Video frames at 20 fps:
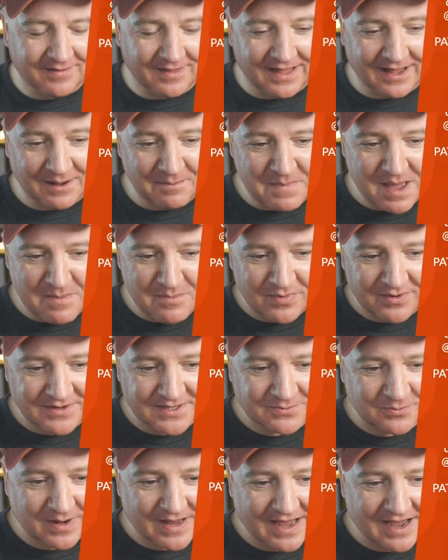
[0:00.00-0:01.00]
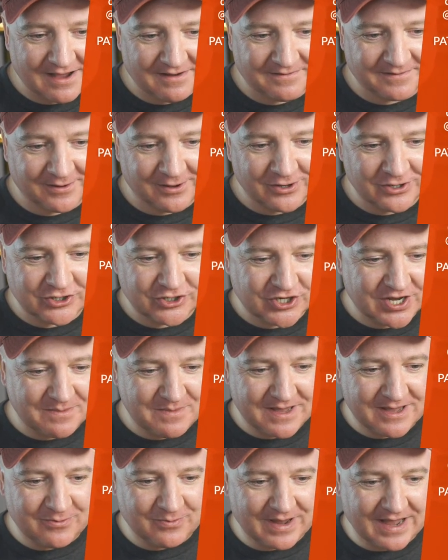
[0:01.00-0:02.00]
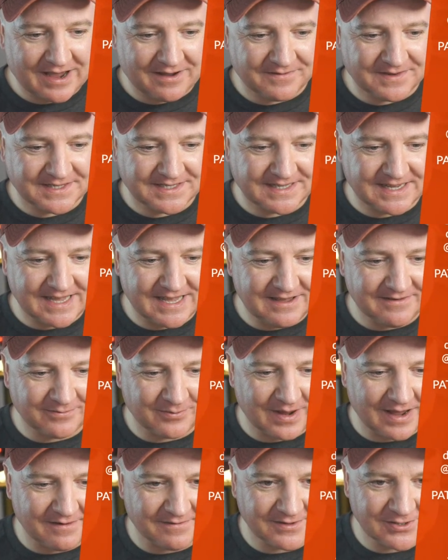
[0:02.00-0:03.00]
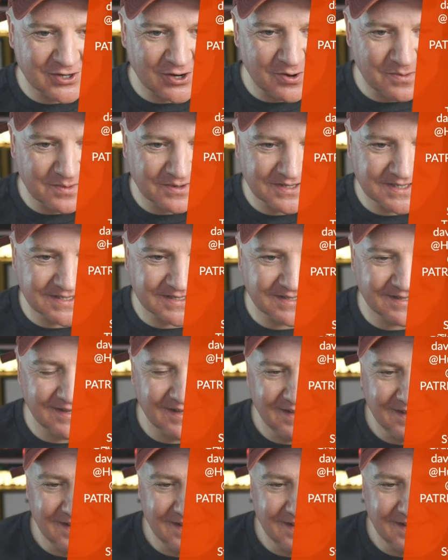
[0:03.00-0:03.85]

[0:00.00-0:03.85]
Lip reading: our members, we have Chemi, we have Steve, we have Thomas.